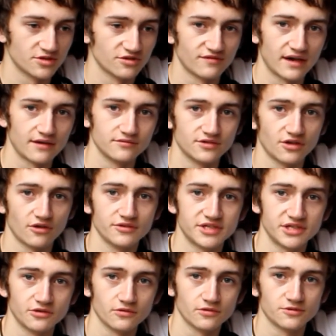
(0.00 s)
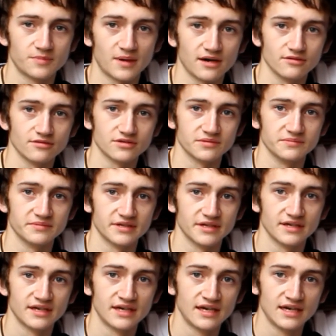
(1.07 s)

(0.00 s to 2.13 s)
to around 90 horsepower or something,